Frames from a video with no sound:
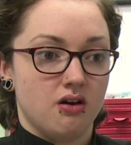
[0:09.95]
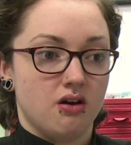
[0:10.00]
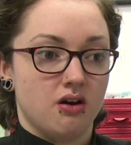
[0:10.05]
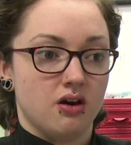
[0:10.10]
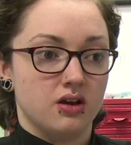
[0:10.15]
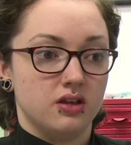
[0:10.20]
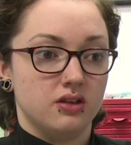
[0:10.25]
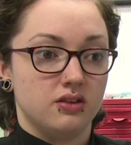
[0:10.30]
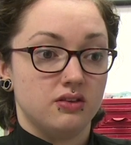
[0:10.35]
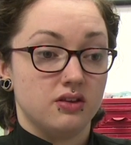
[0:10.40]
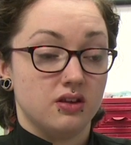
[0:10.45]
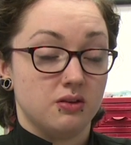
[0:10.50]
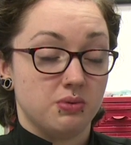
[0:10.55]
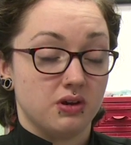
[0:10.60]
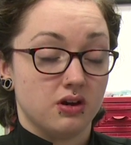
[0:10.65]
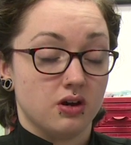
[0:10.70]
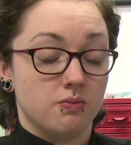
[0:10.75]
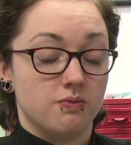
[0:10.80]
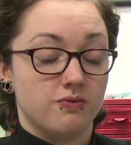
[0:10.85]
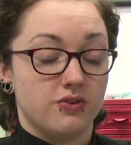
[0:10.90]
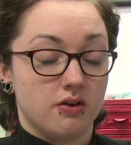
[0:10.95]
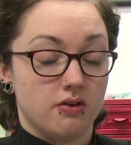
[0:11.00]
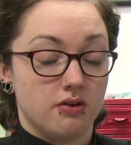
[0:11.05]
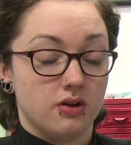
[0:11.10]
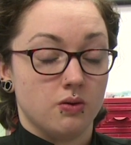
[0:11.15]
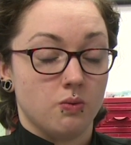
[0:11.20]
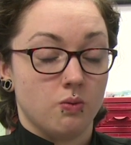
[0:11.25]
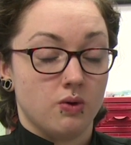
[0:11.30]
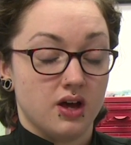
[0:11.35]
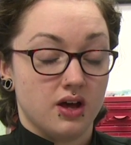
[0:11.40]
I did become
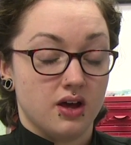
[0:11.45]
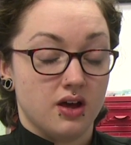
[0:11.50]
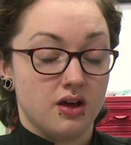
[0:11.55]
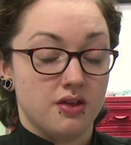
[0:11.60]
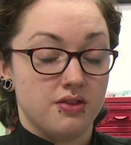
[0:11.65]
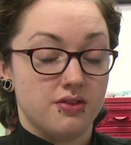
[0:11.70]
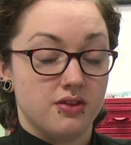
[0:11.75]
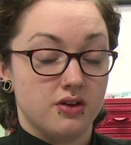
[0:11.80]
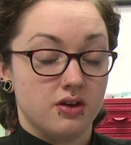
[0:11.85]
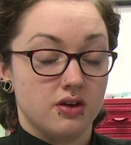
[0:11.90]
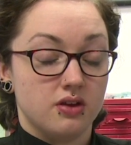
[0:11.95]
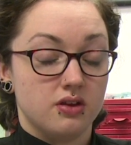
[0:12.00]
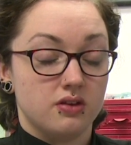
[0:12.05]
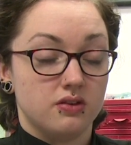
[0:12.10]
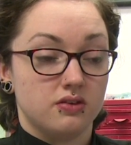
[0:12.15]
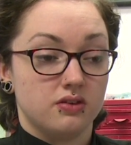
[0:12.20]
very aware that